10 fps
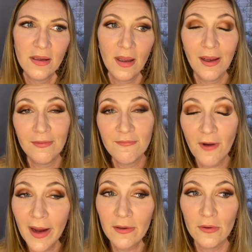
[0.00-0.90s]
and
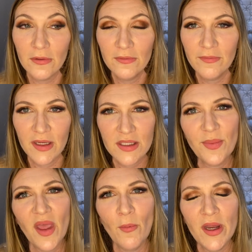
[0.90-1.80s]
final victim
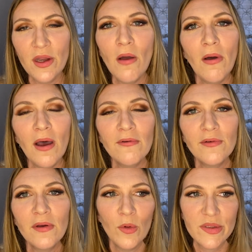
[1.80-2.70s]
that we know of was